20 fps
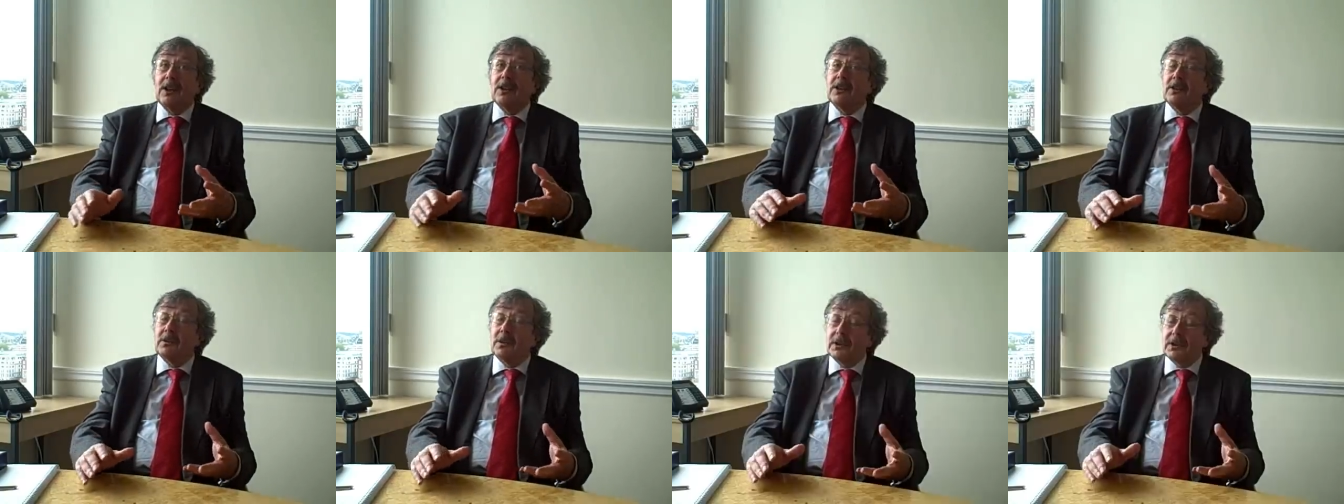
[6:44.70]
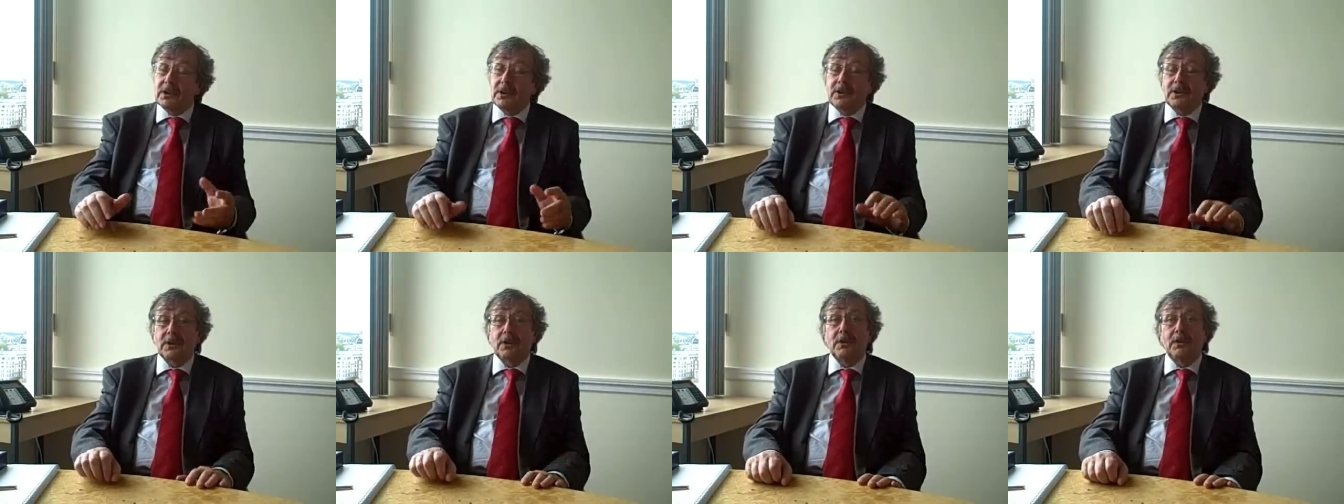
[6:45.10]
and the
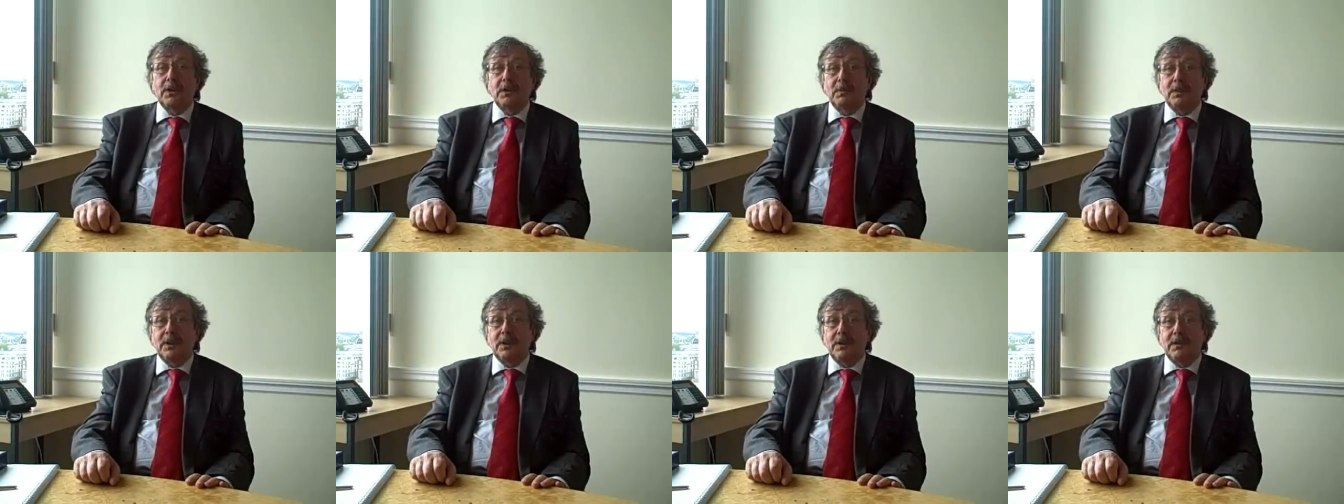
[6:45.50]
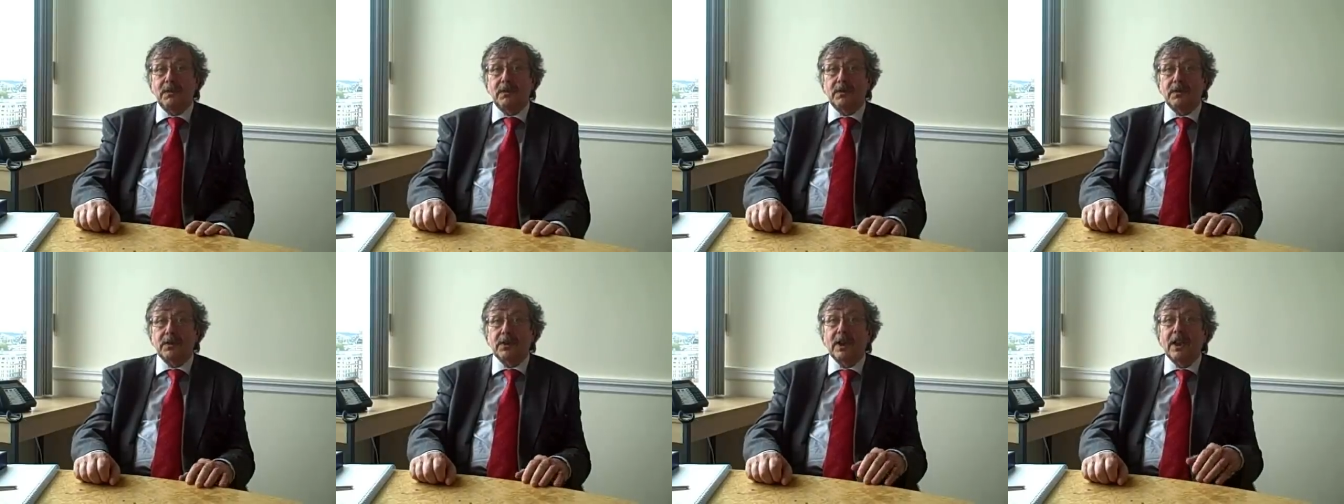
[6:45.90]
risks are going to be
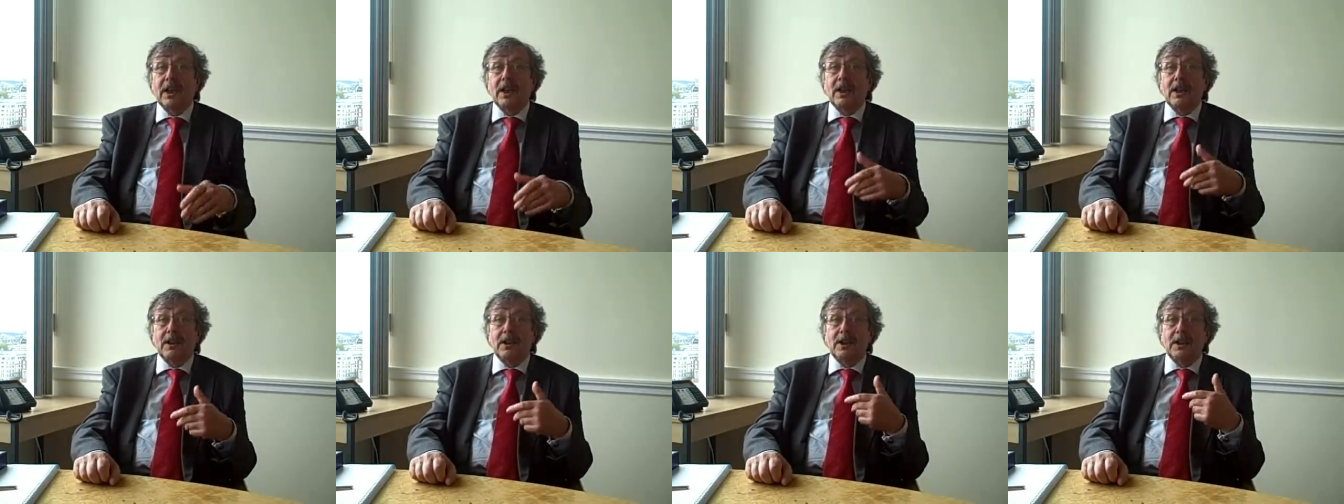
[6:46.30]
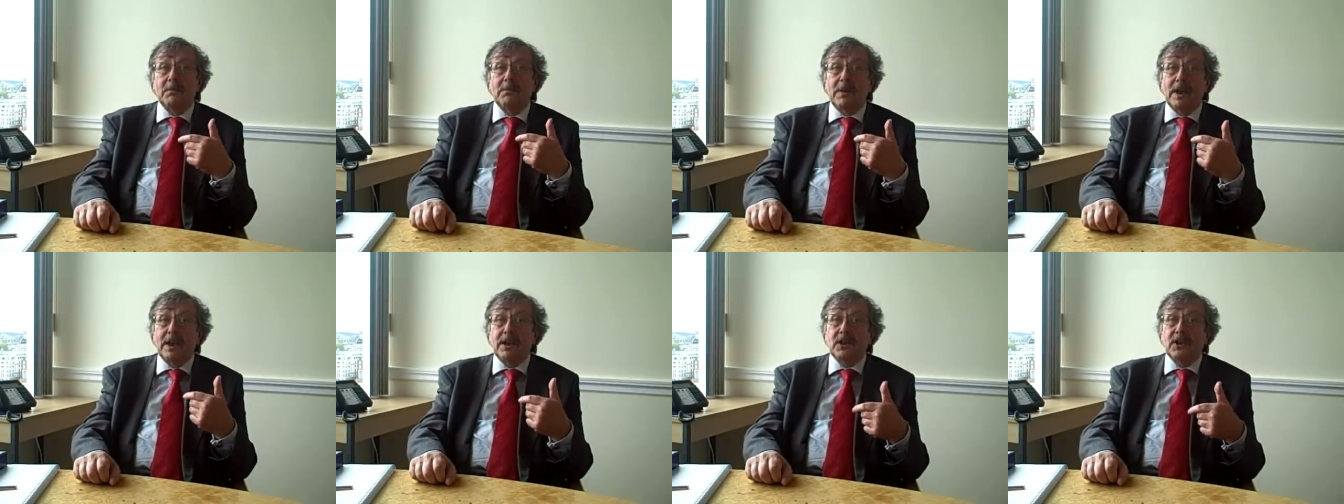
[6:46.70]
different, and they
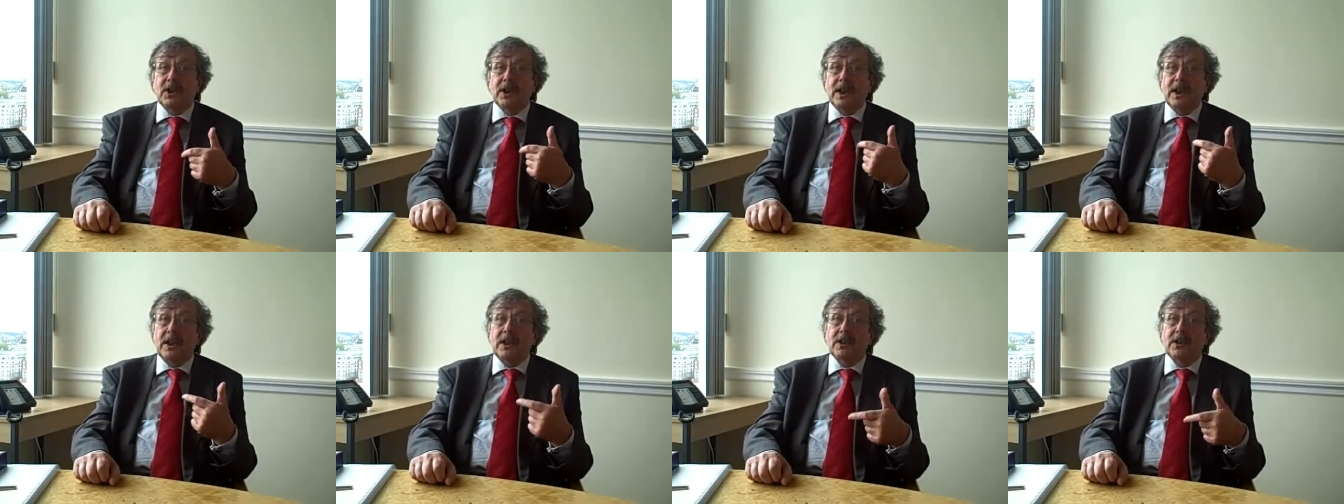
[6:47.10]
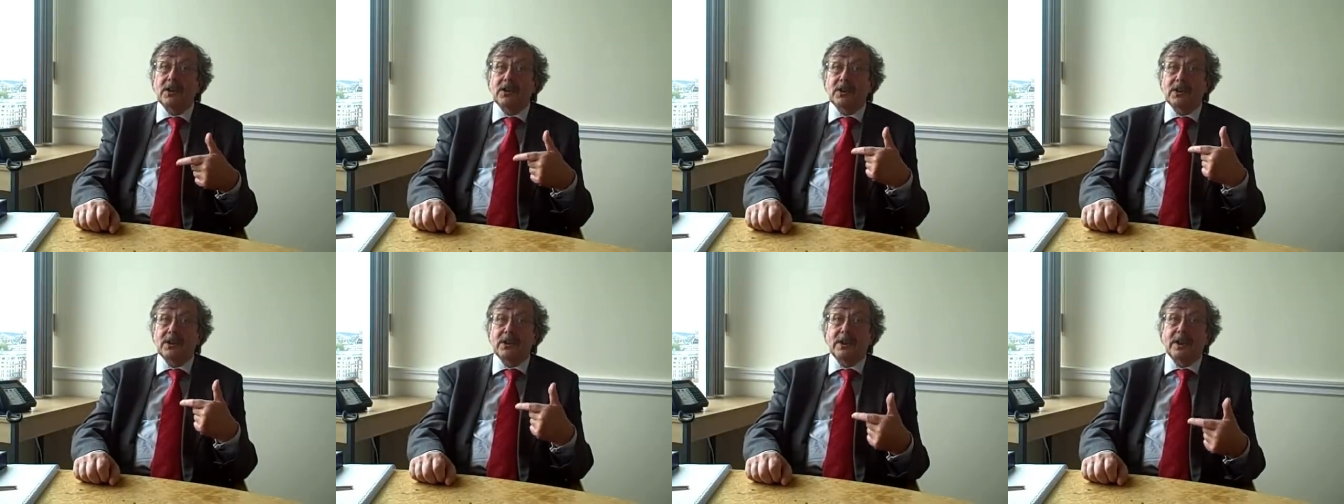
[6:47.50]
may
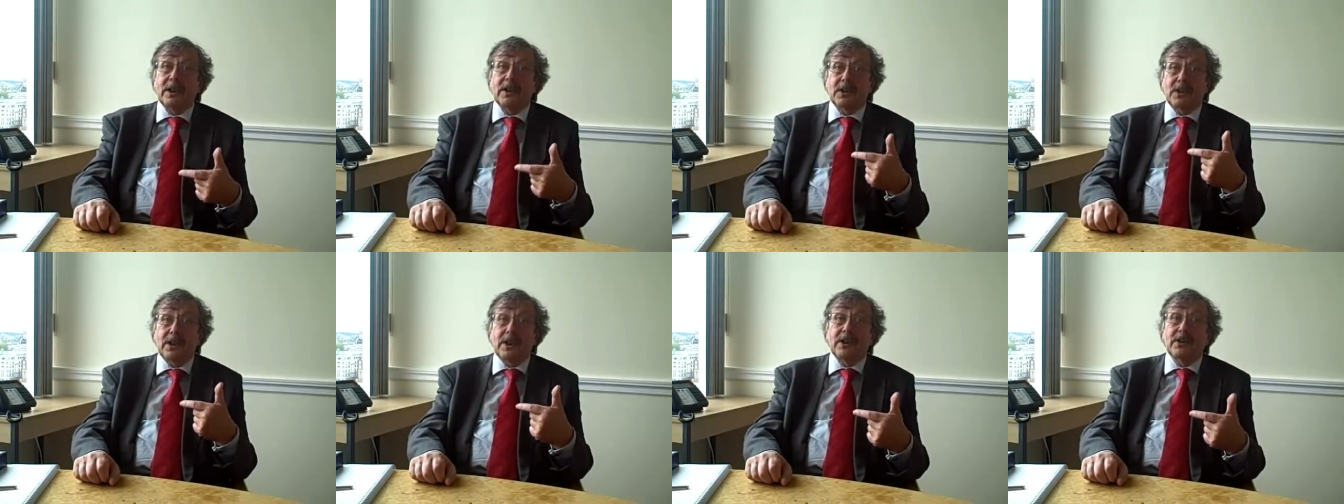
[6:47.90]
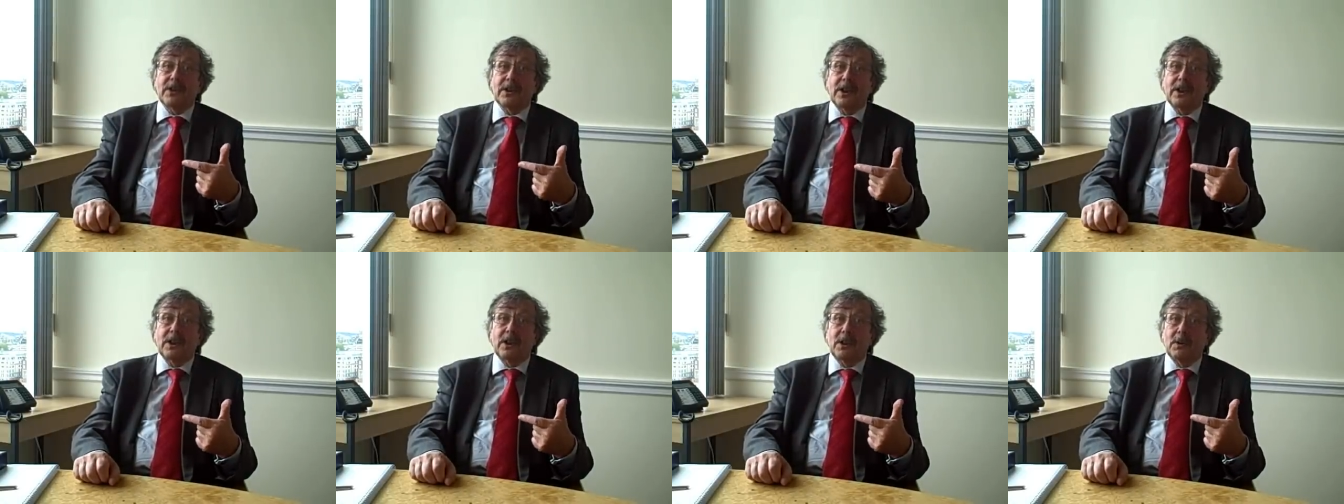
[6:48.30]
change actually as
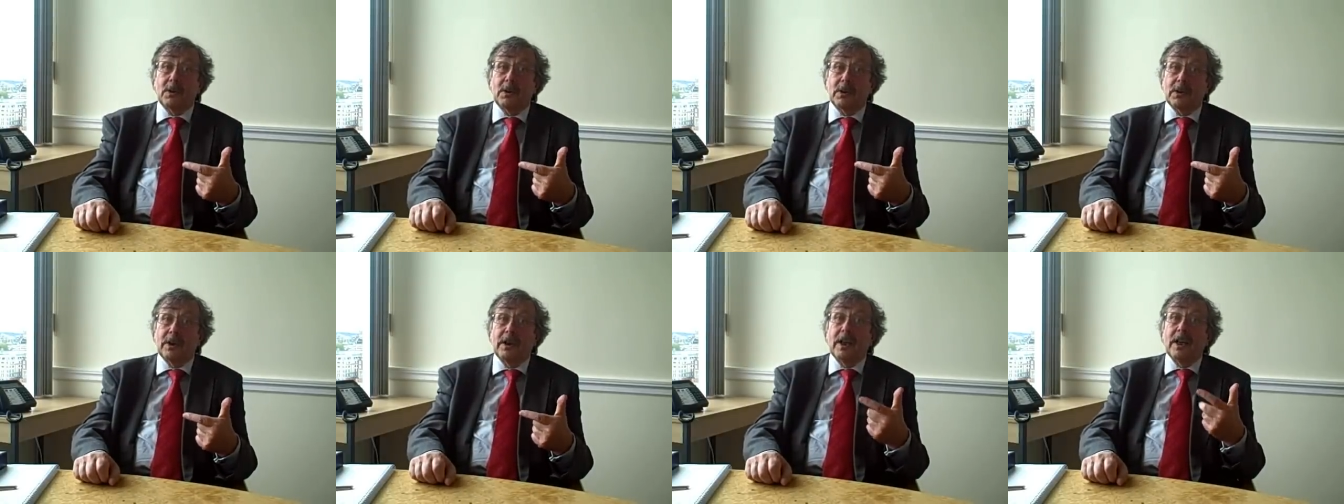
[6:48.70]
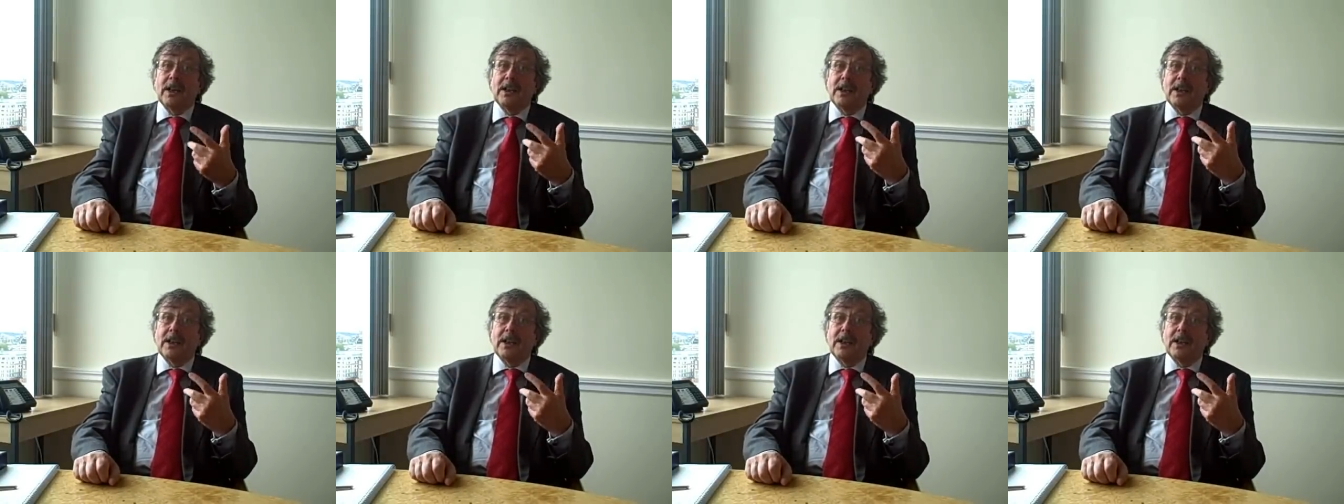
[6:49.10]
they go on.